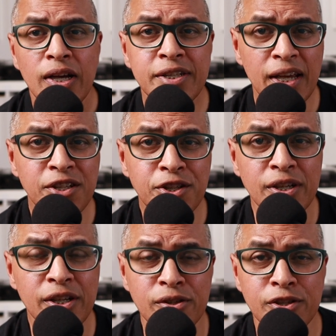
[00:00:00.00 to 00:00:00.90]
It's
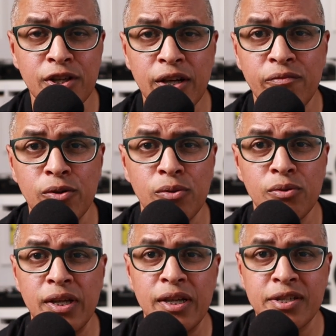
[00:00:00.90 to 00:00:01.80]
engineered to give
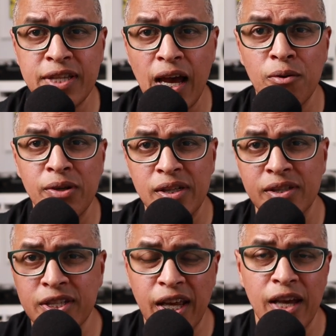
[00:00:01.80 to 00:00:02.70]
you the sound and
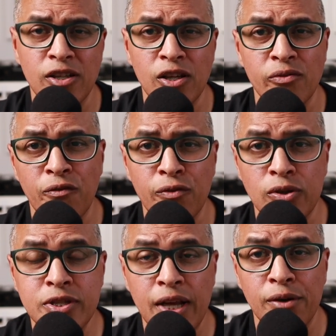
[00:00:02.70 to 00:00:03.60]
scale of a
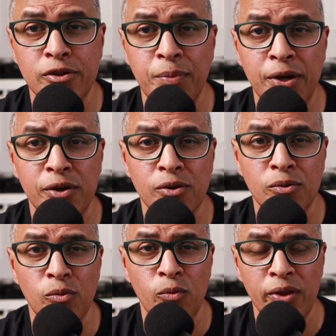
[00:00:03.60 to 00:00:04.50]
floor standard
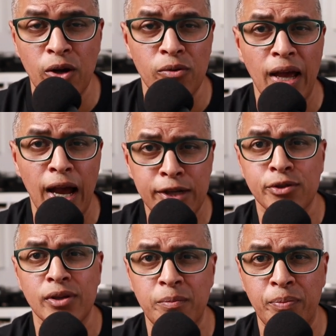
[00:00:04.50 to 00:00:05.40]
speaker without
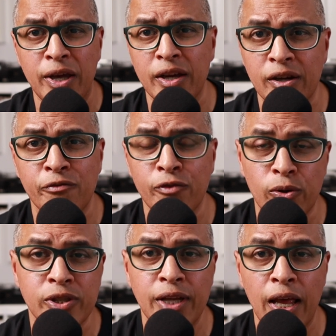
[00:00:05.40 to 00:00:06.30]
actually being a
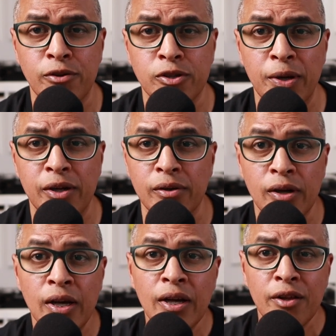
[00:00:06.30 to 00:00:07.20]
floor standard speaker.
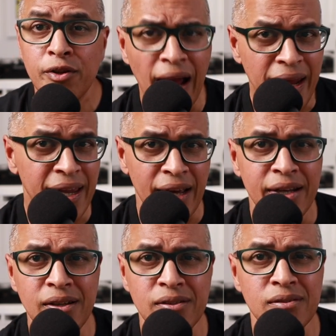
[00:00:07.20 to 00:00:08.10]
I get
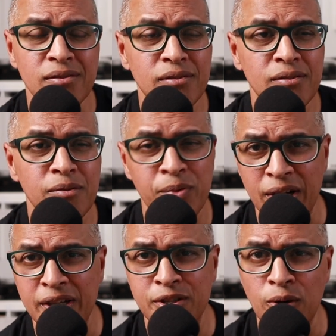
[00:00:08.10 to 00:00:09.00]
it, but
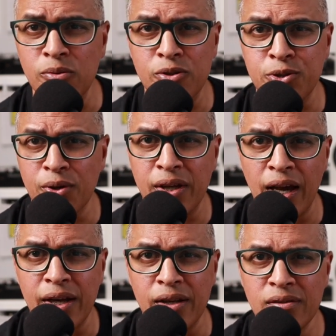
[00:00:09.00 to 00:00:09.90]
I don't sort of
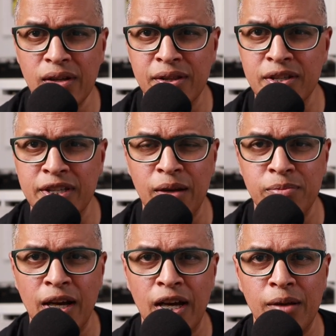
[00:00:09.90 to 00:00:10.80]
get it at the
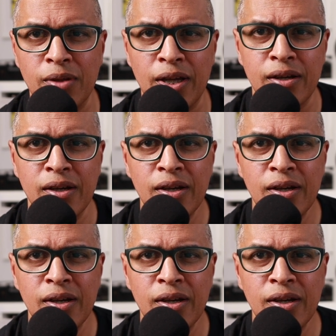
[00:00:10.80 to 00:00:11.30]
same time. Like,